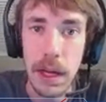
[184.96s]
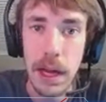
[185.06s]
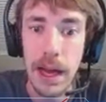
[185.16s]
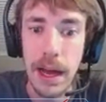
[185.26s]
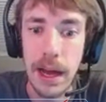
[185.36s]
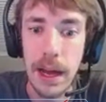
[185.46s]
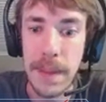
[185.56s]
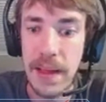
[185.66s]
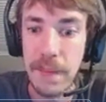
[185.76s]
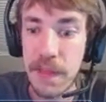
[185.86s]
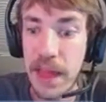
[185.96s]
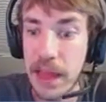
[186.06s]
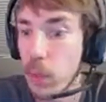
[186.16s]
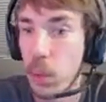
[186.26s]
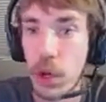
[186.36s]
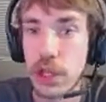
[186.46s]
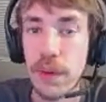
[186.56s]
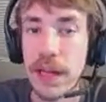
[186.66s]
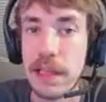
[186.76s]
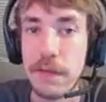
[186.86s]
and then they can
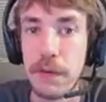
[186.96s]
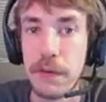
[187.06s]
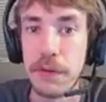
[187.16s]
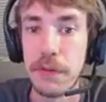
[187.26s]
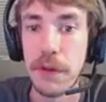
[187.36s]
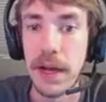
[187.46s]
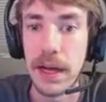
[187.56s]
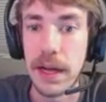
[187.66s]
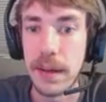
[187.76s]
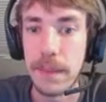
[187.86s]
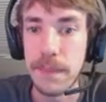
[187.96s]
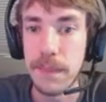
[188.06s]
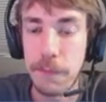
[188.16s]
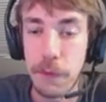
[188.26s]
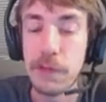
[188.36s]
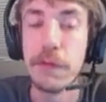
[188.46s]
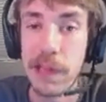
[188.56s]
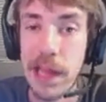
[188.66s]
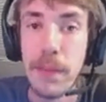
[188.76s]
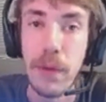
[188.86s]
work directly for
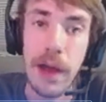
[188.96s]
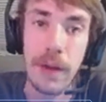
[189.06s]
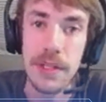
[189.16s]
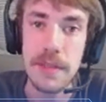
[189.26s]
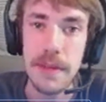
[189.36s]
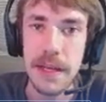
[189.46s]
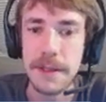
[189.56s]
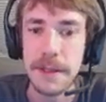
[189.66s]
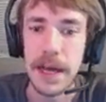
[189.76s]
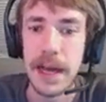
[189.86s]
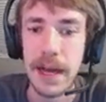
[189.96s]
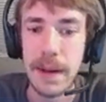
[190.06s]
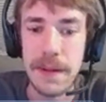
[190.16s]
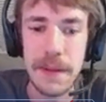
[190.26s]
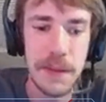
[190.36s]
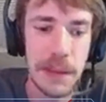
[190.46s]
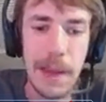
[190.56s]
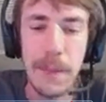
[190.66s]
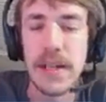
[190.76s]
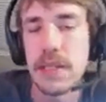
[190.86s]
labor hours.
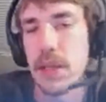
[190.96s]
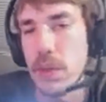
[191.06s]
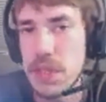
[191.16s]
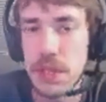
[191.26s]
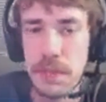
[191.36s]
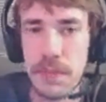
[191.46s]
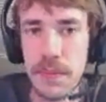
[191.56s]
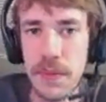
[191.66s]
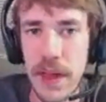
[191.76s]
LaborX is a system